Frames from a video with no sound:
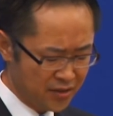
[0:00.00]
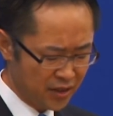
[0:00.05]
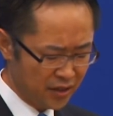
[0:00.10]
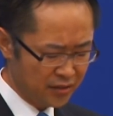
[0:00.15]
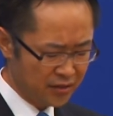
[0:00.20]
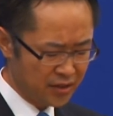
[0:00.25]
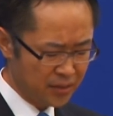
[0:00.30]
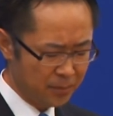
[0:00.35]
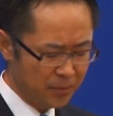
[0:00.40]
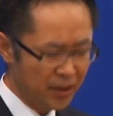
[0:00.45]

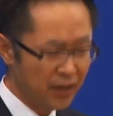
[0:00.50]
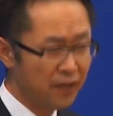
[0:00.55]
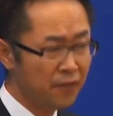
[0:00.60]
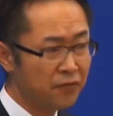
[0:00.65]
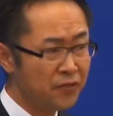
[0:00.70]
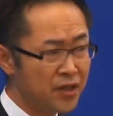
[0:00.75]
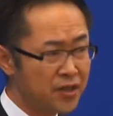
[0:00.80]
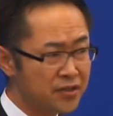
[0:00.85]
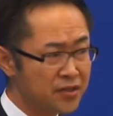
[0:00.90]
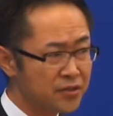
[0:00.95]
that Japan
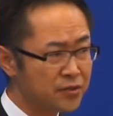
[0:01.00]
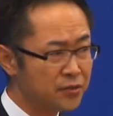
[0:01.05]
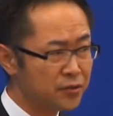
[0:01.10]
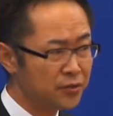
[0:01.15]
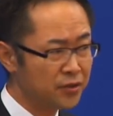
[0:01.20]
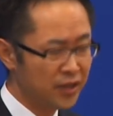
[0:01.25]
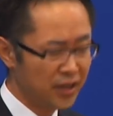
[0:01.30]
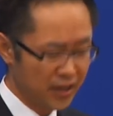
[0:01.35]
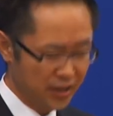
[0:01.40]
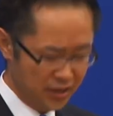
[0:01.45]
faces
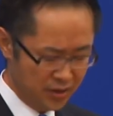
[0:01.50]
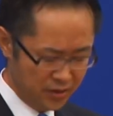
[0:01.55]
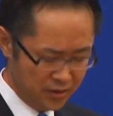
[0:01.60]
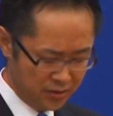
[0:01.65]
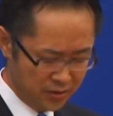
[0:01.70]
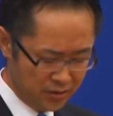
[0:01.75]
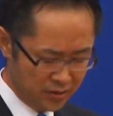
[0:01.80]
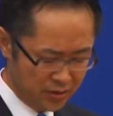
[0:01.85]
today